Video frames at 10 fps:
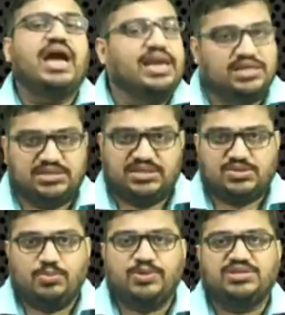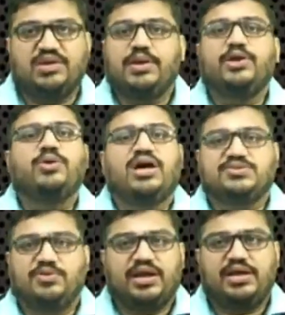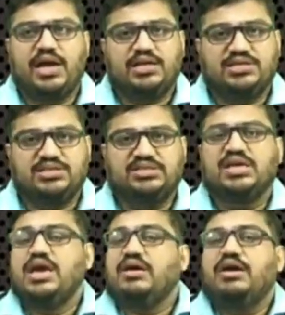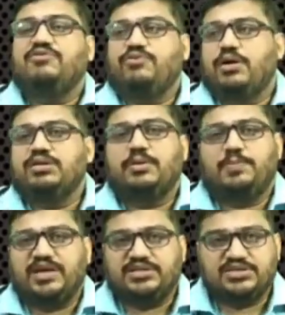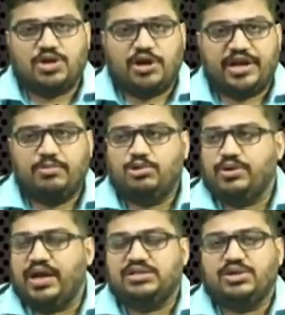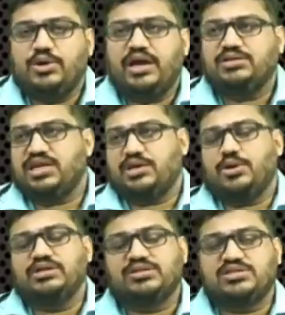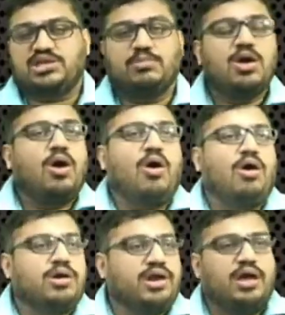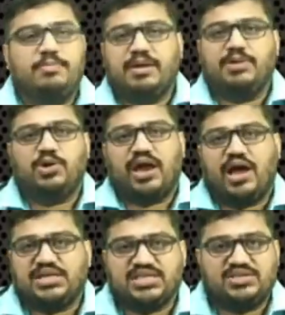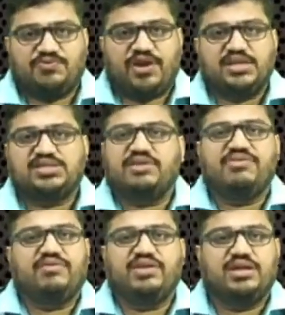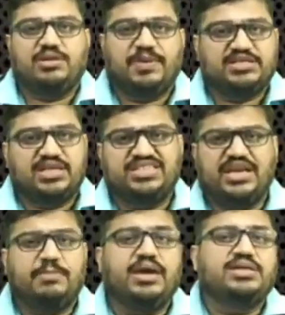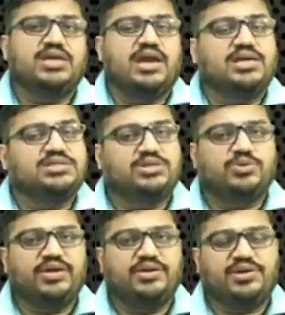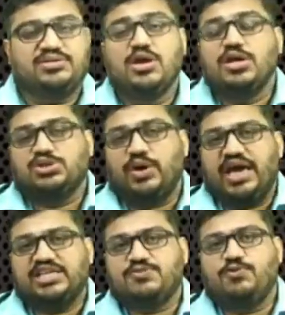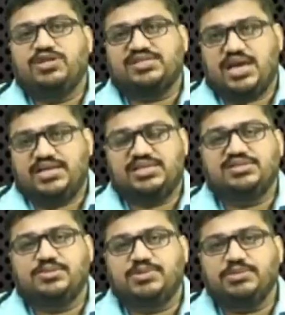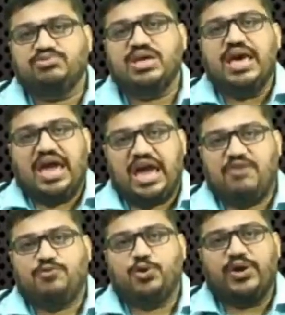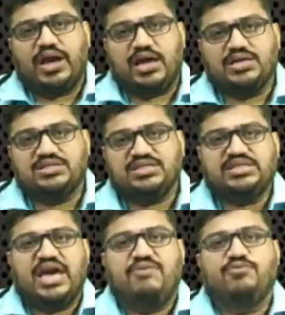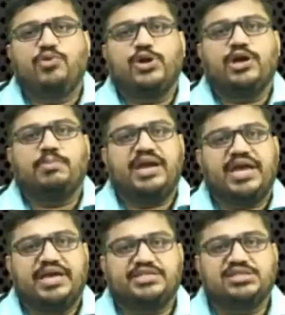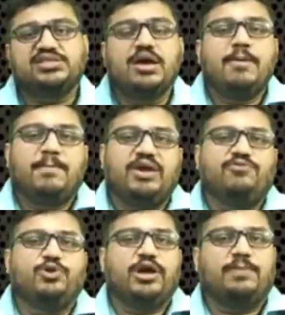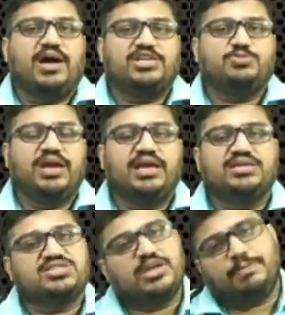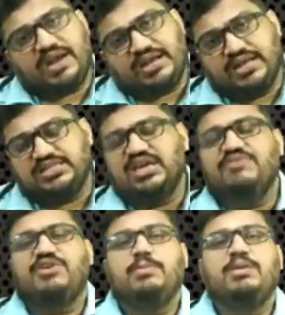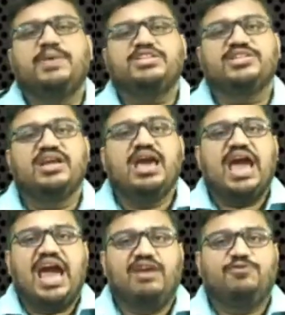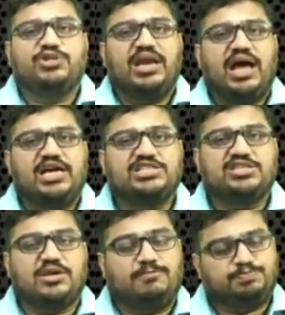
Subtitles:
the allergies. Obviously we need to ask for any allergies. If the patient is not able to answer, you can check your system, or maybe you can ask his friends that whether the patient has any major allergy to any drugs. So S for the signs and symptoms, A for your allergies, M for your medications, P for your past medical history, pregnancy in a female patient, L for the last